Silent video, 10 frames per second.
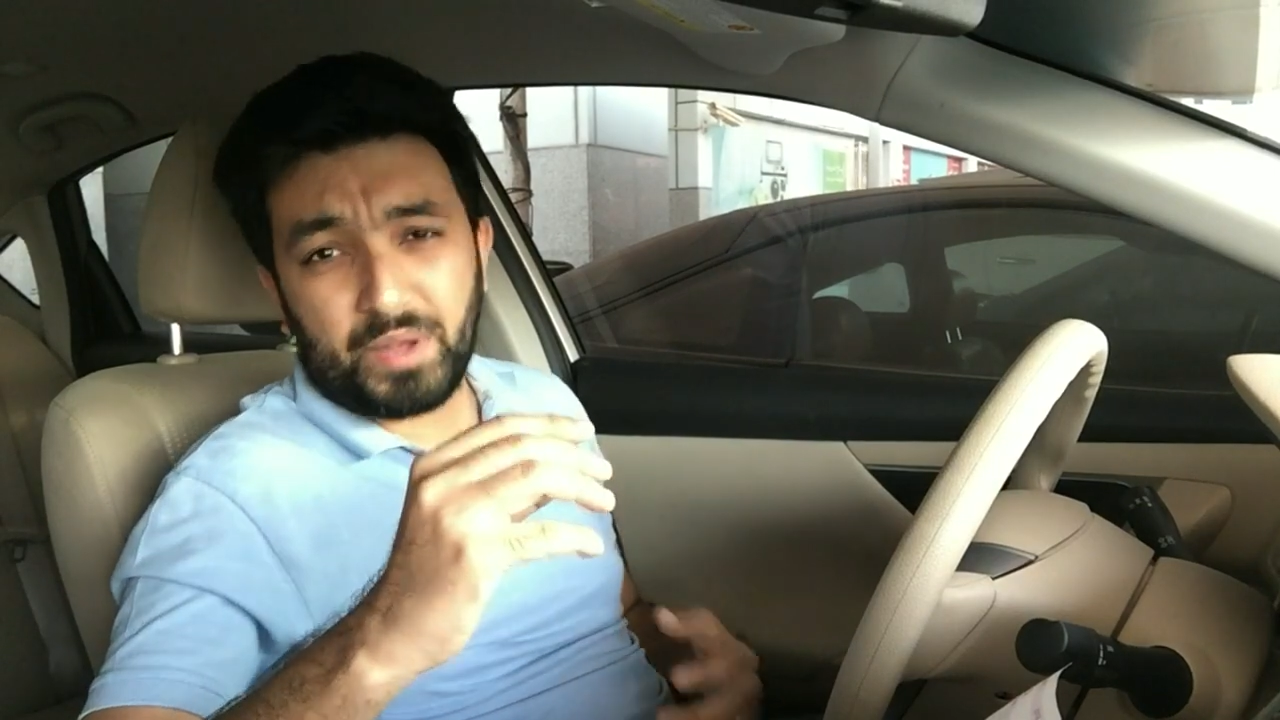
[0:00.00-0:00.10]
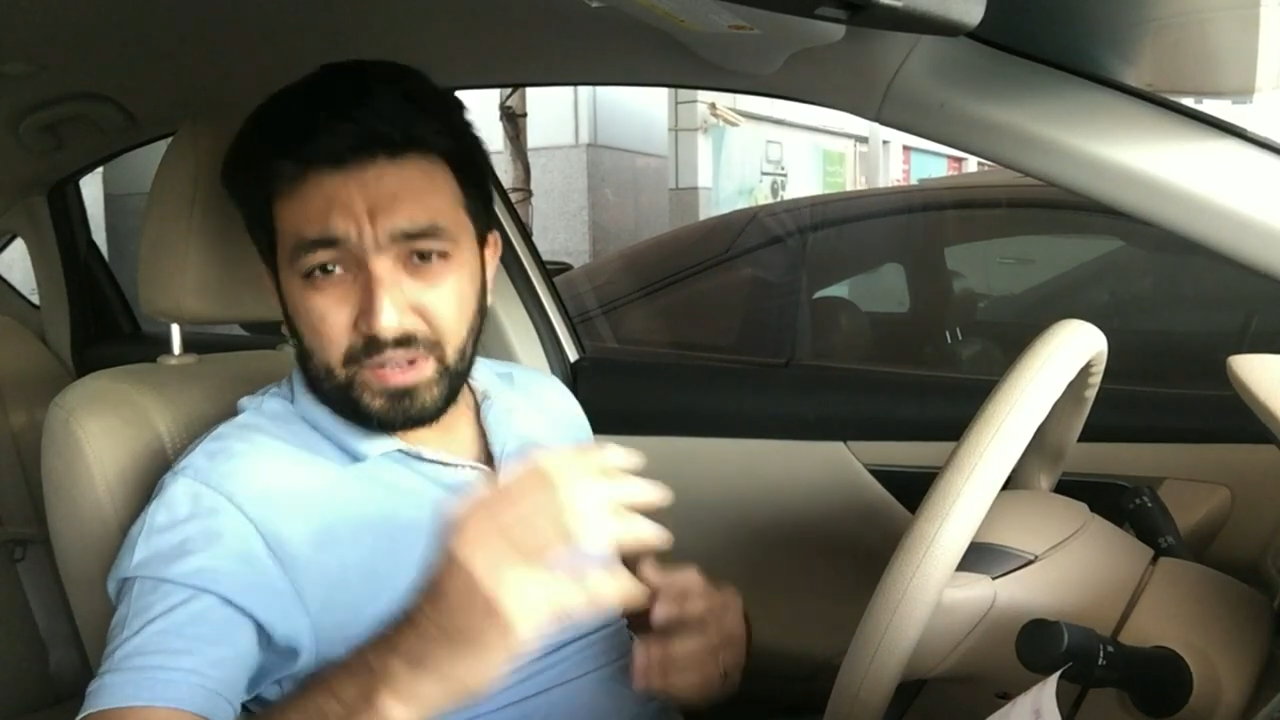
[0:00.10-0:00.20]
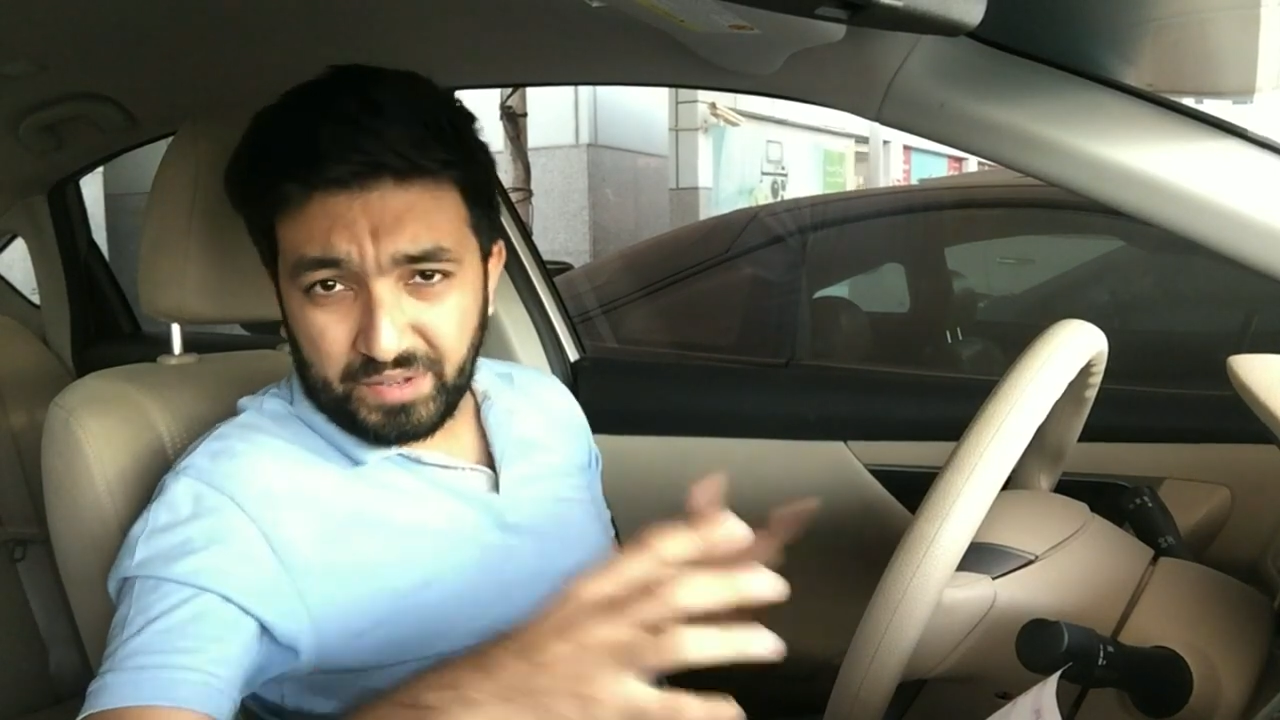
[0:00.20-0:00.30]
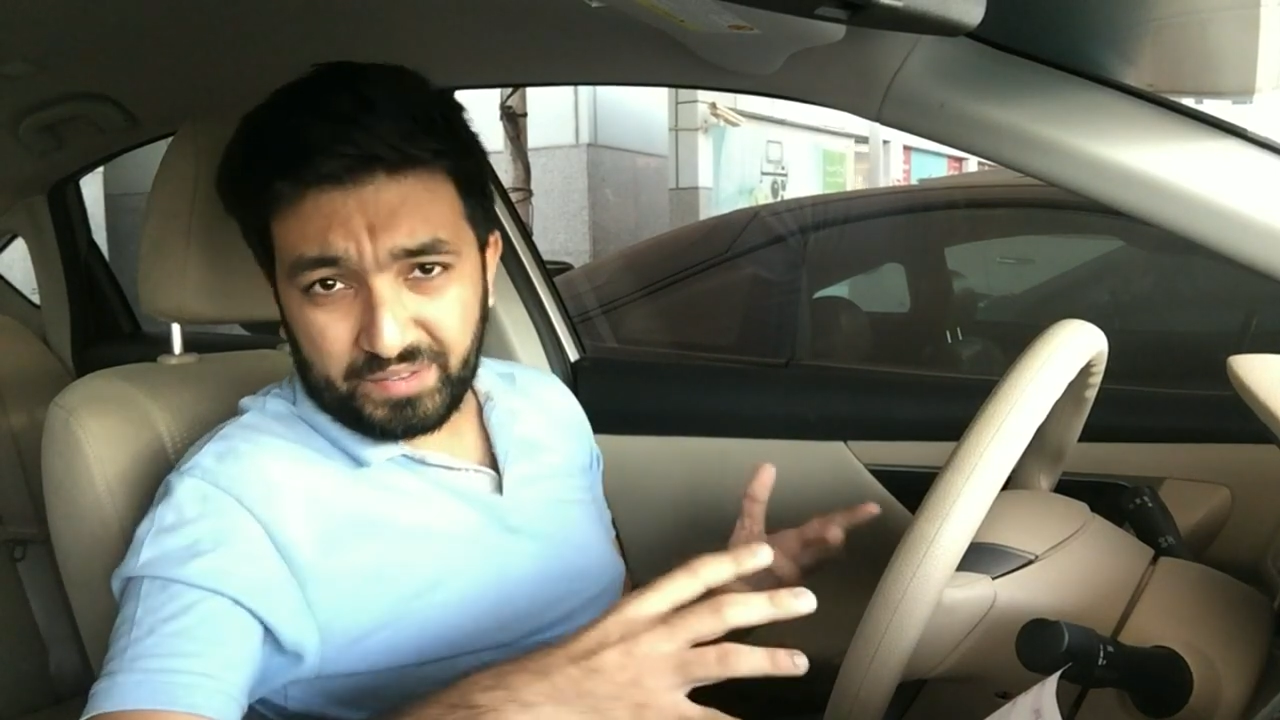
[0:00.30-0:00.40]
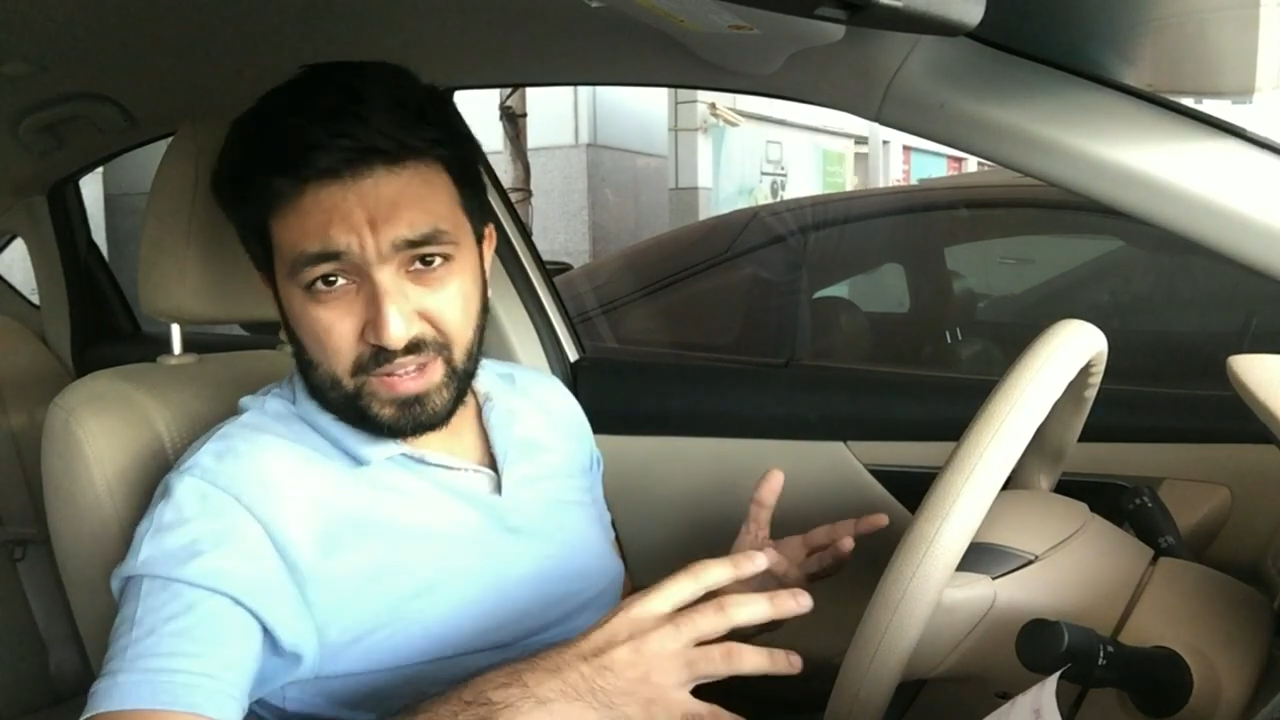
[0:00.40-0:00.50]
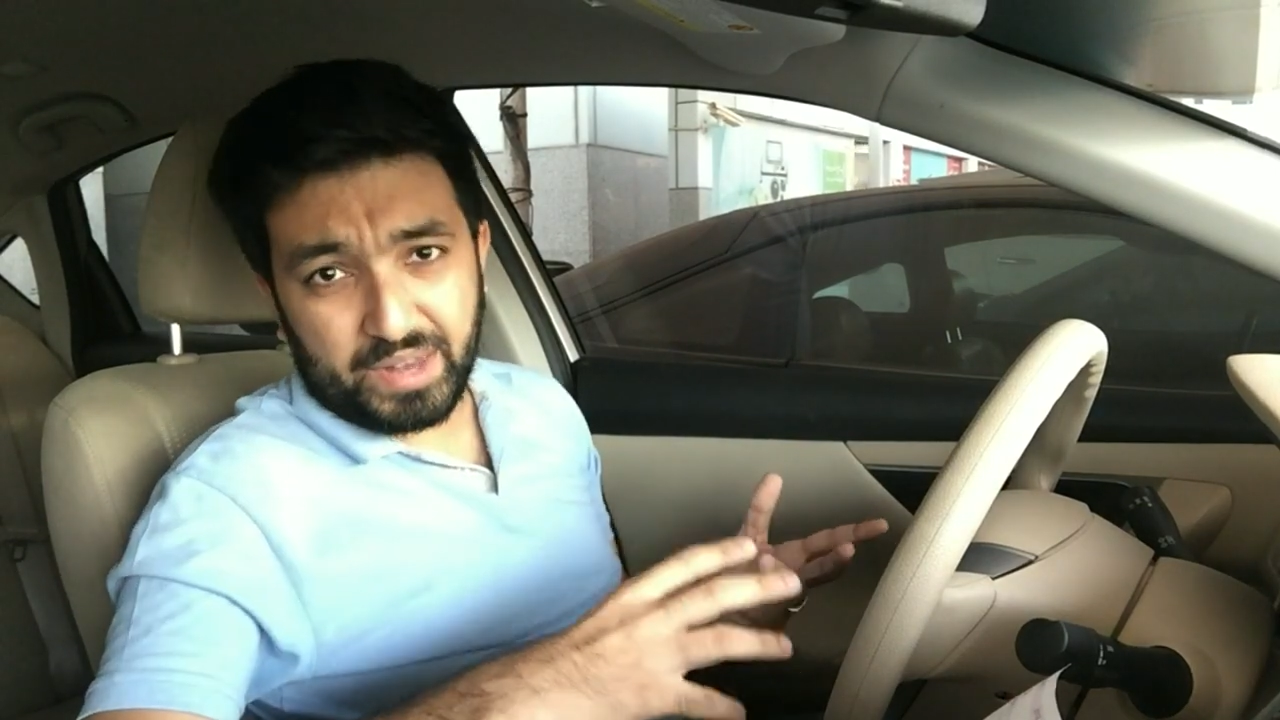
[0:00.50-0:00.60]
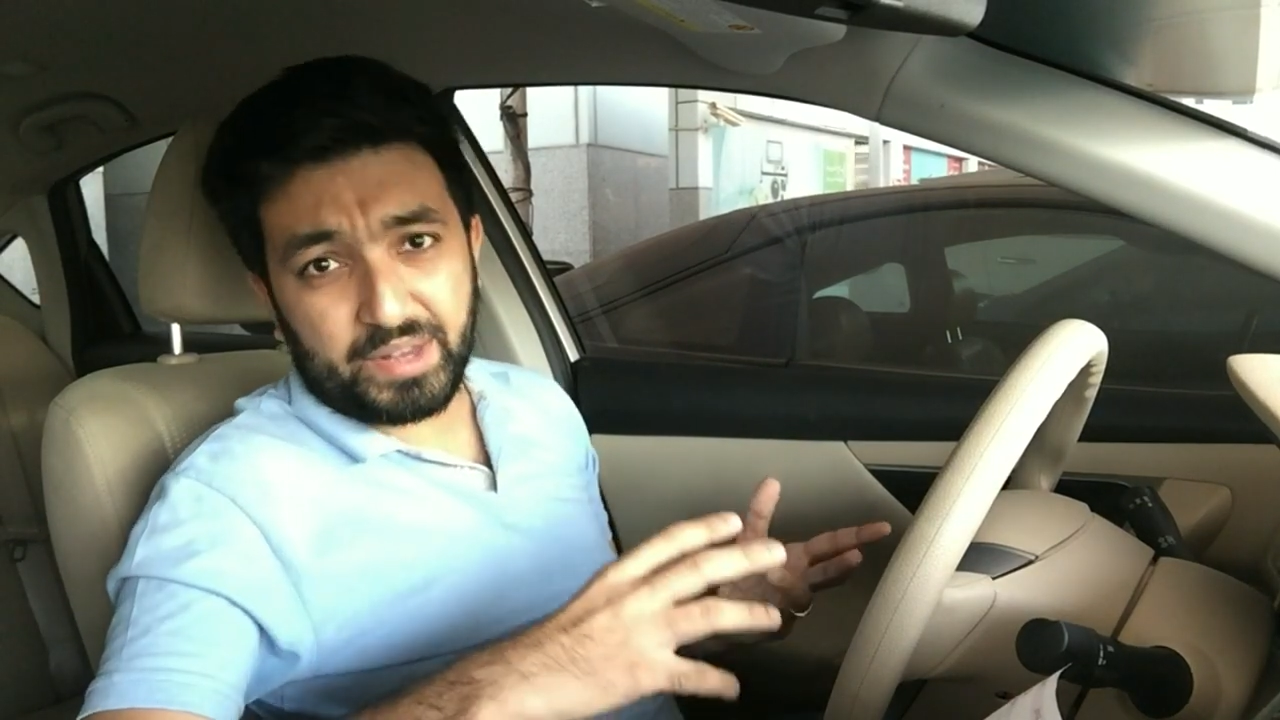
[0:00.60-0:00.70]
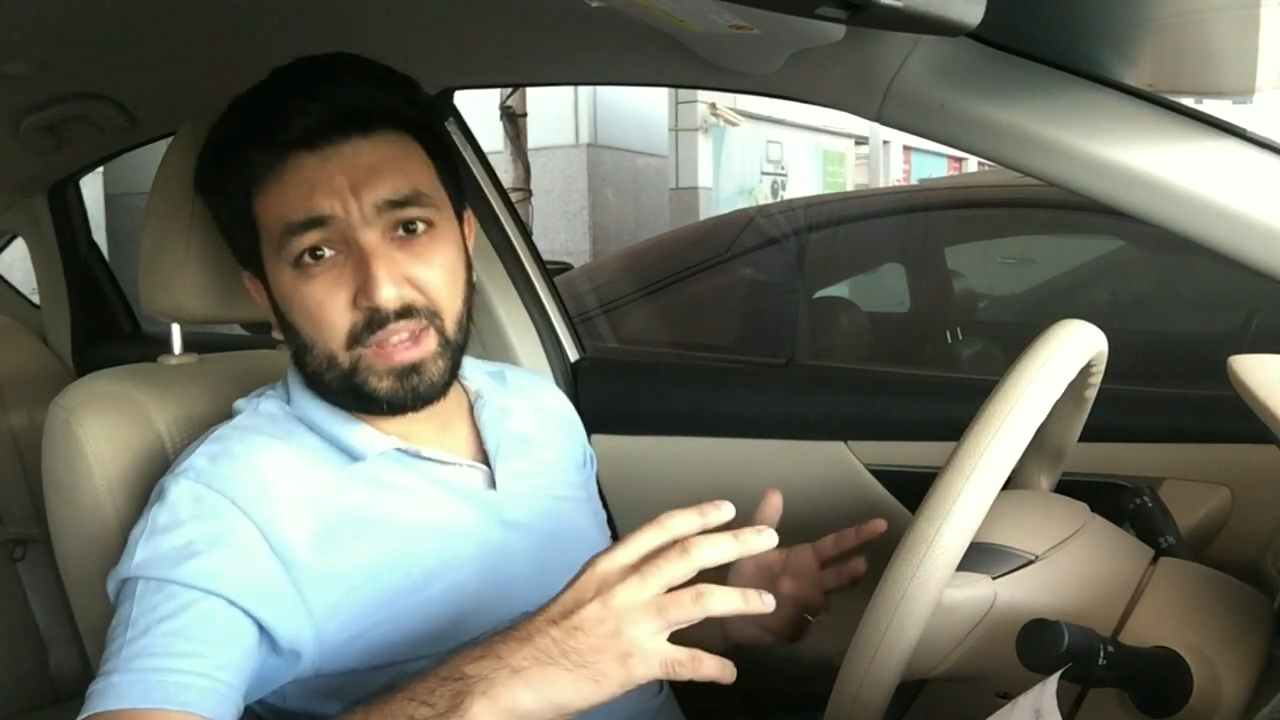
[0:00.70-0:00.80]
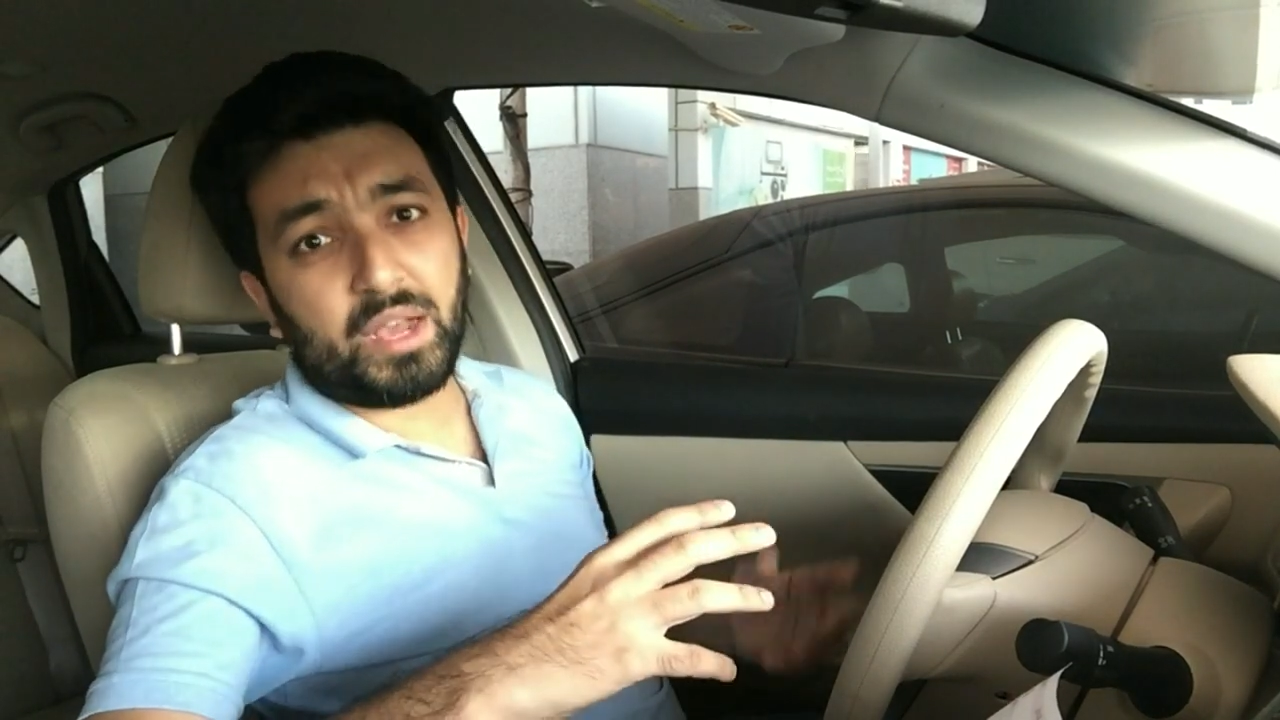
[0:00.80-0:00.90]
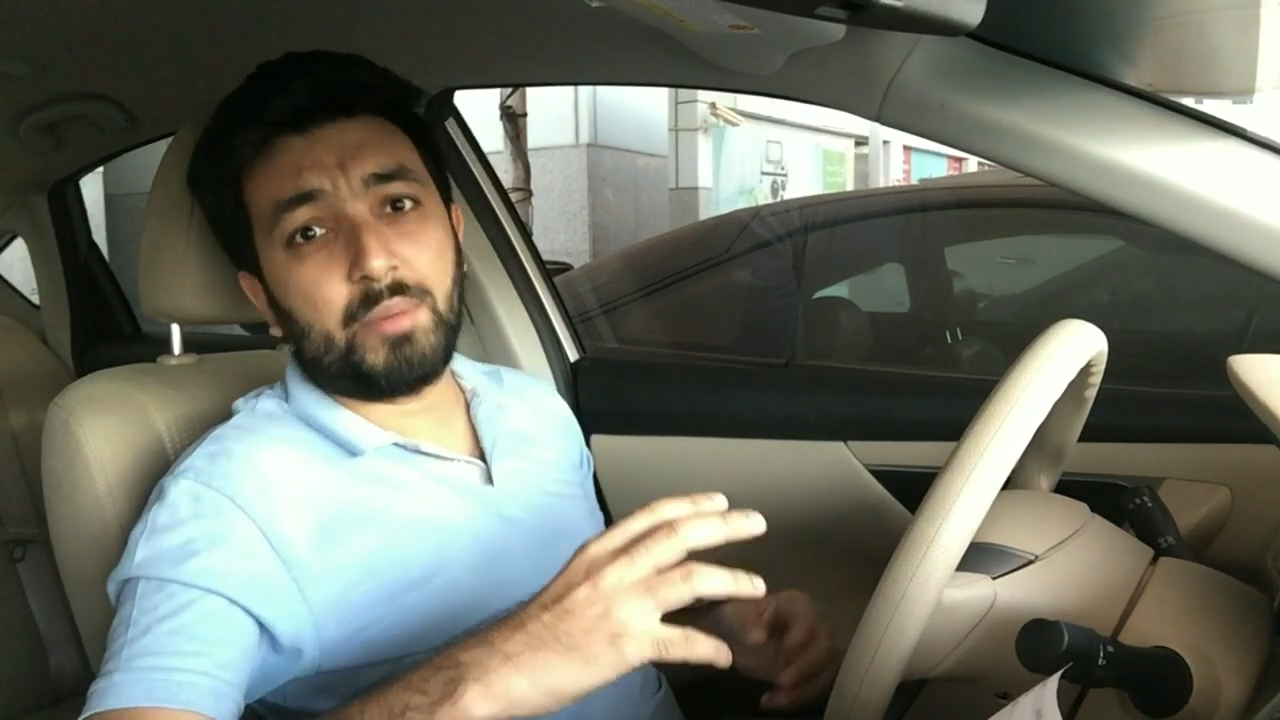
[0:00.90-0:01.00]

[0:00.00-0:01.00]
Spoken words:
understanding